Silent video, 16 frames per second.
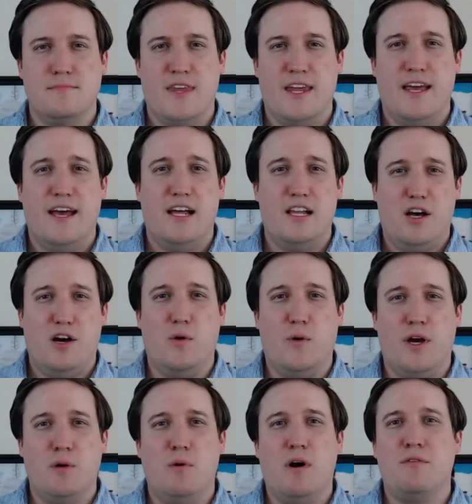Hello,
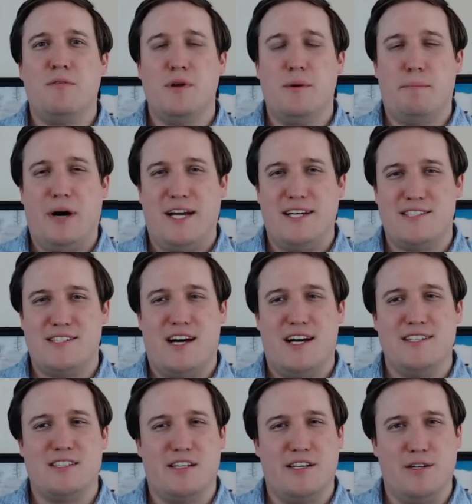and welcome to Bite
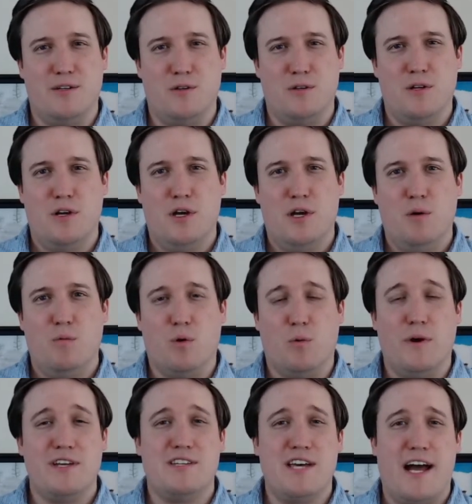Size Legal, where
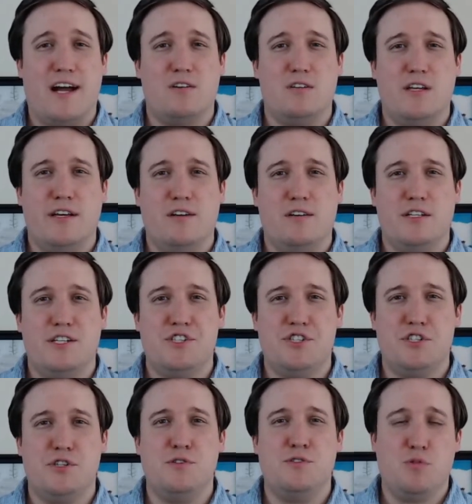we tackle legal
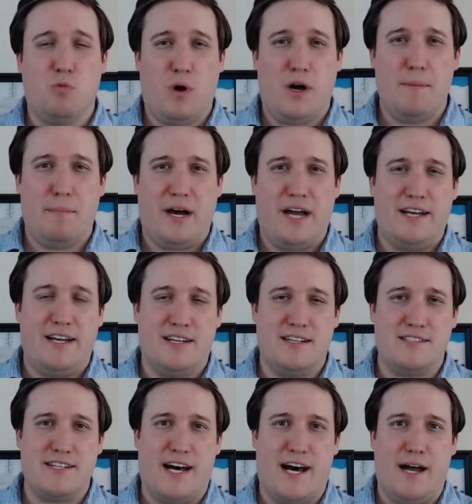issues one bite at a
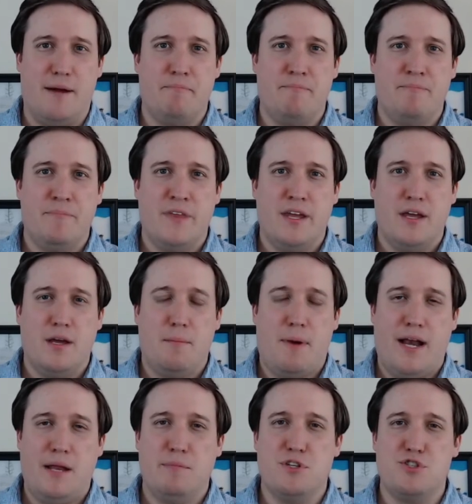time.
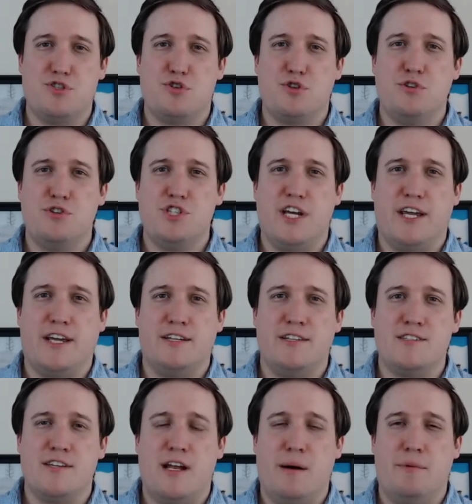My name is Drew
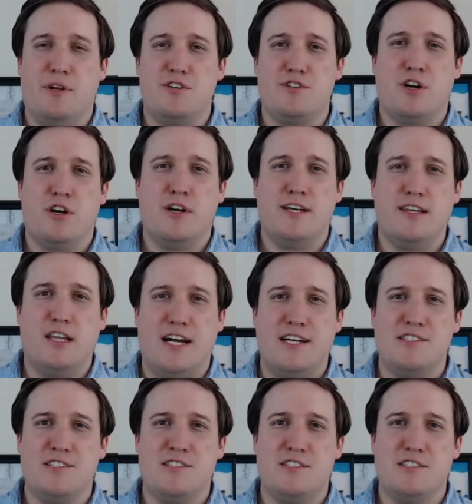Jenkins, and I'm an attorney
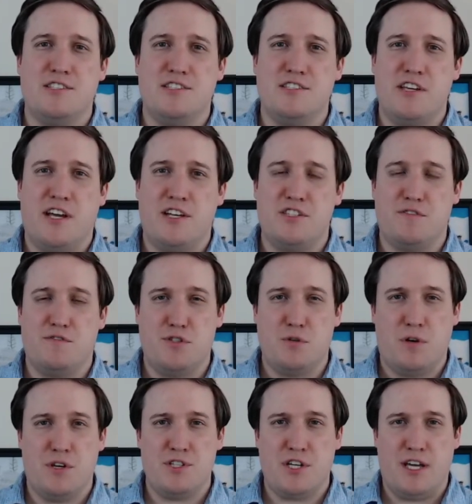licensed in the states of
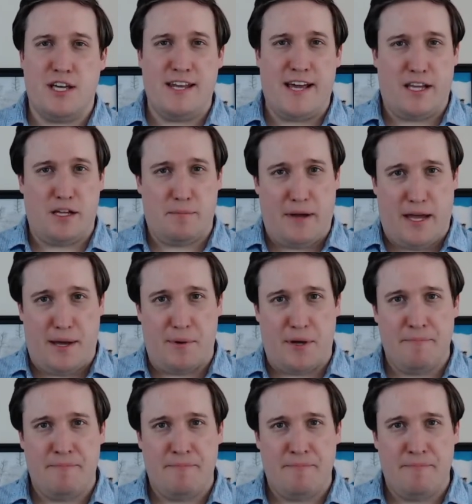Georgia and Alabama.